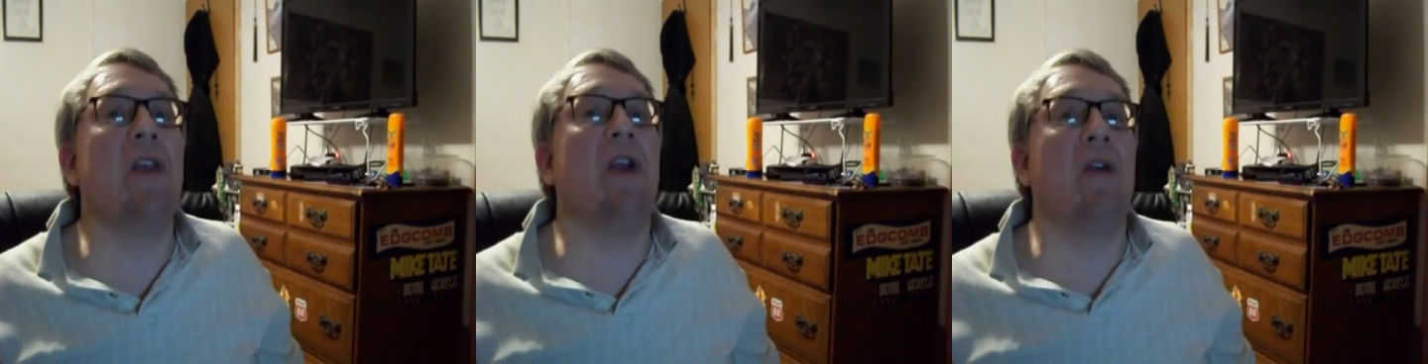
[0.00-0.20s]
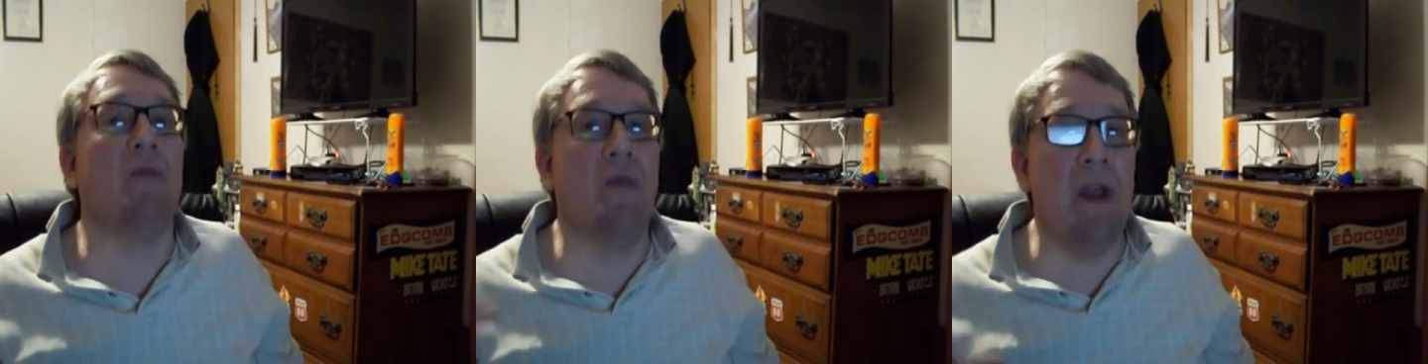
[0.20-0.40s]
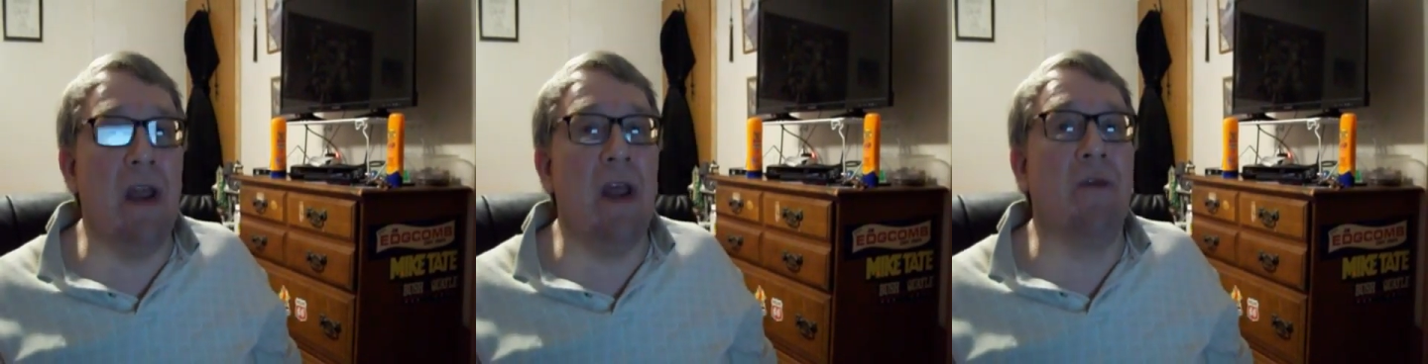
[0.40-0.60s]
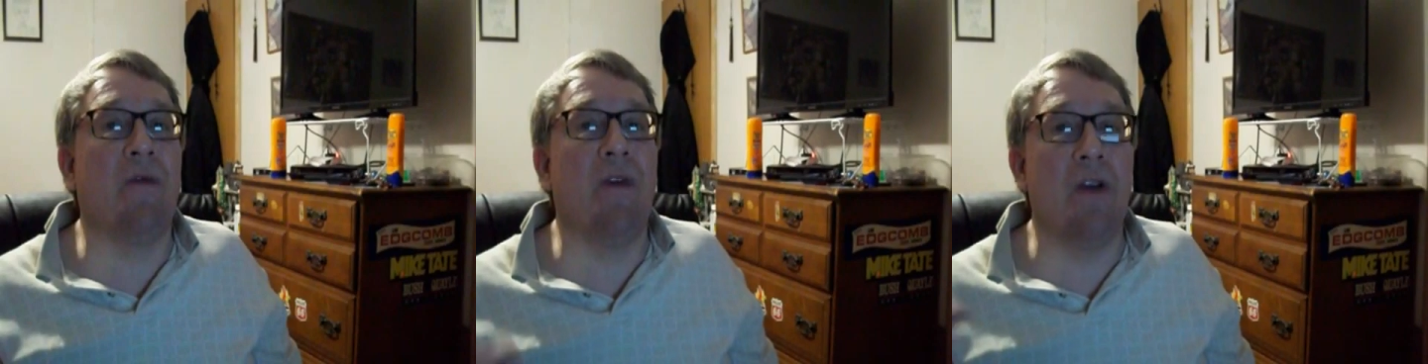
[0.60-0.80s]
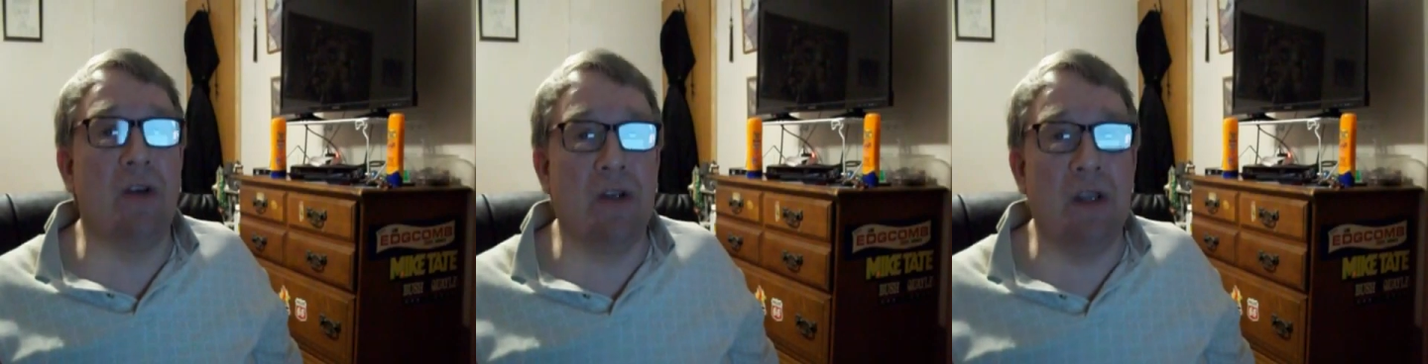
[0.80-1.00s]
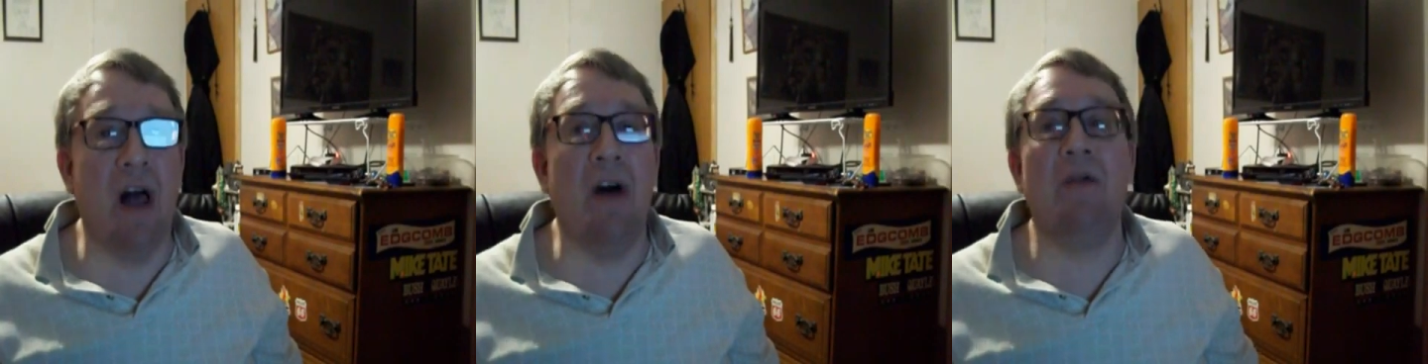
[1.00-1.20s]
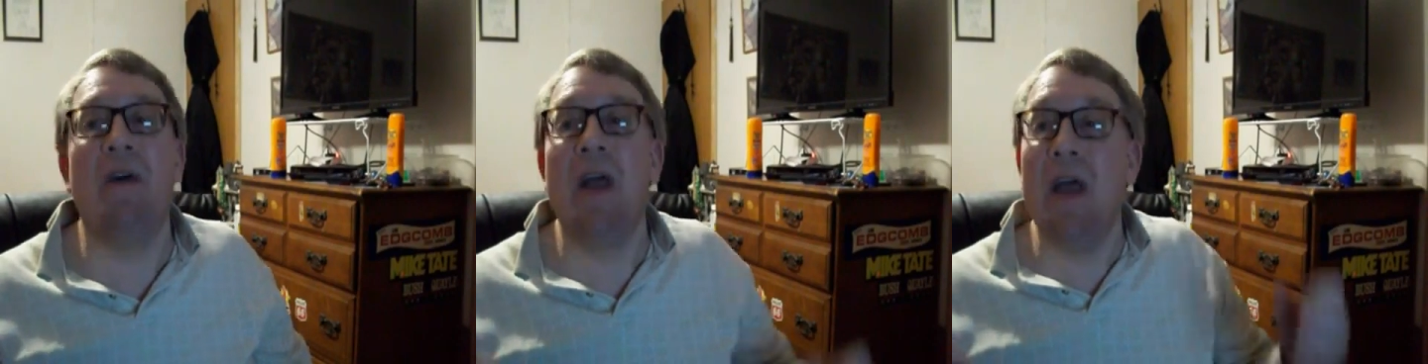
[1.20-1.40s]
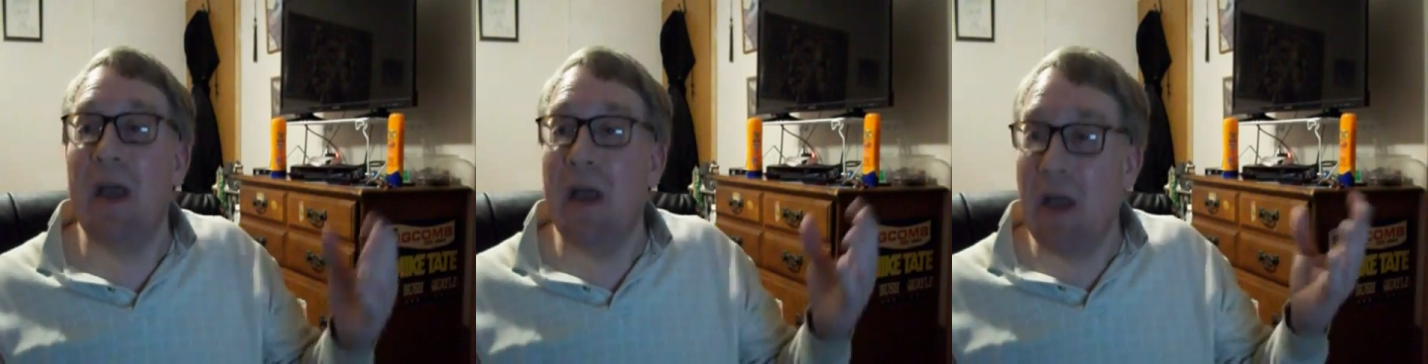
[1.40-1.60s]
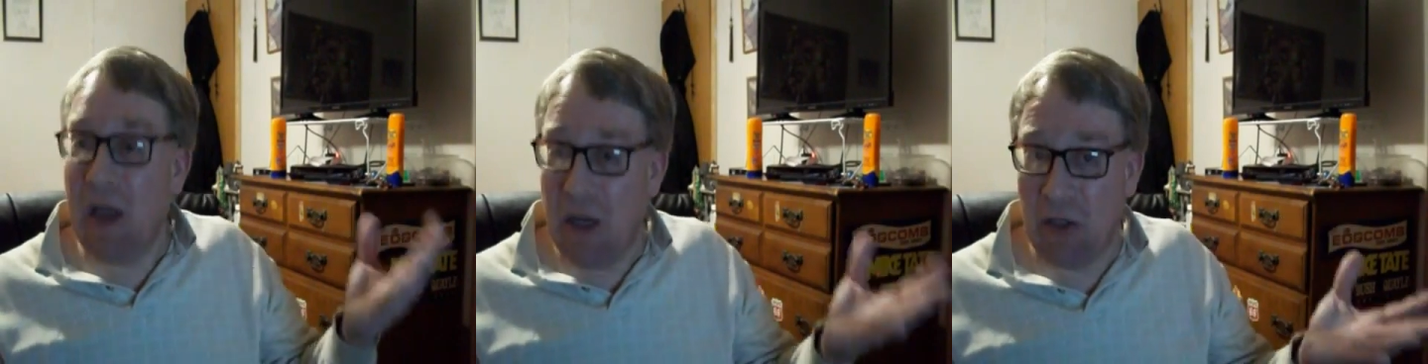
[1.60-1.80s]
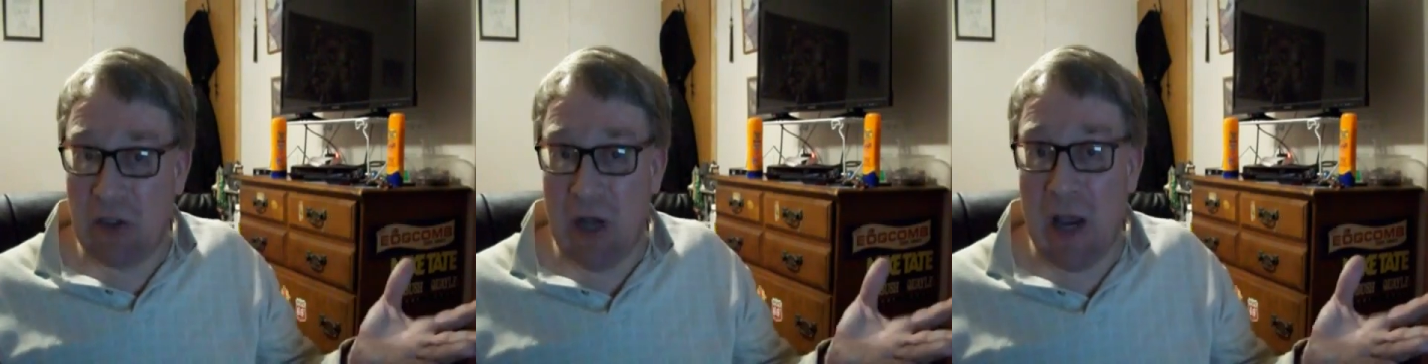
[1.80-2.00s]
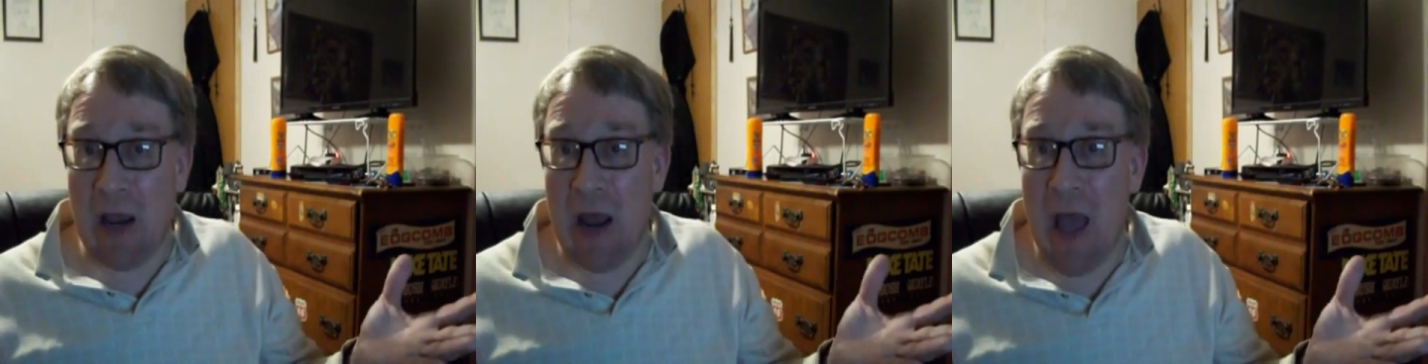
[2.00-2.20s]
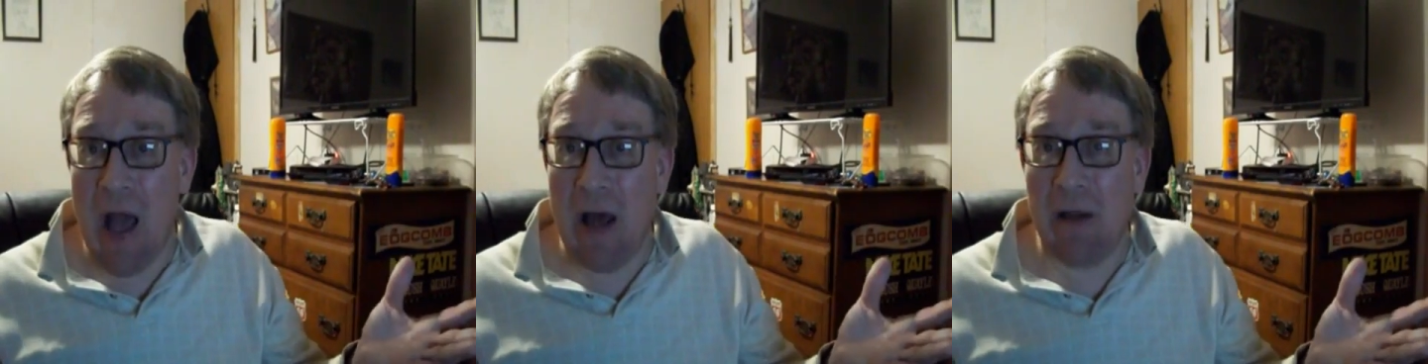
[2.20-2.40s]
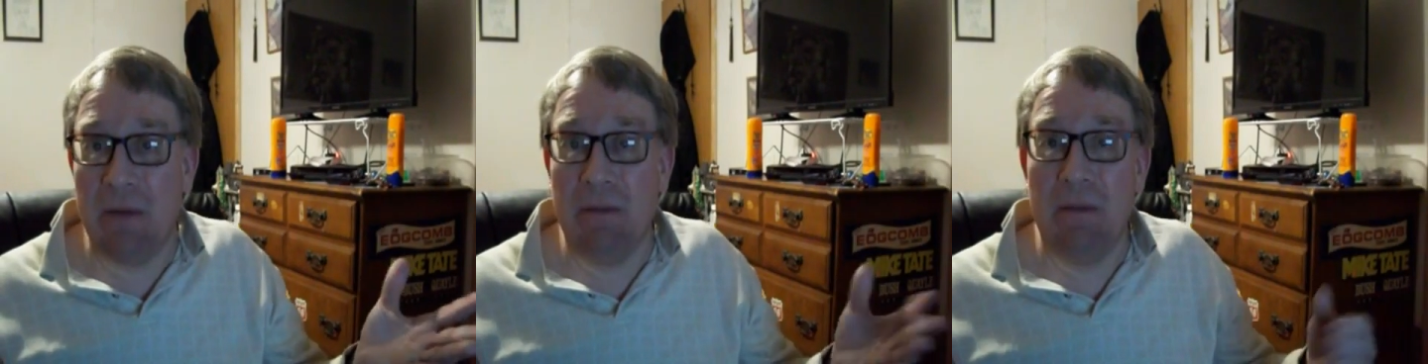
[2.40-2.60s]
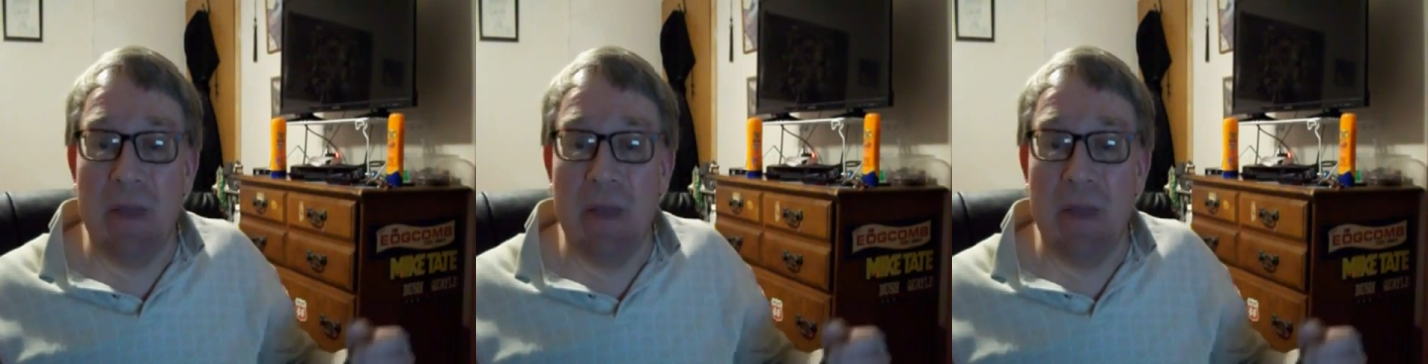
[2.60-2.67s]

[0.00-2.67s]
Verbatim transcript: You can read it for yourself. Check it out.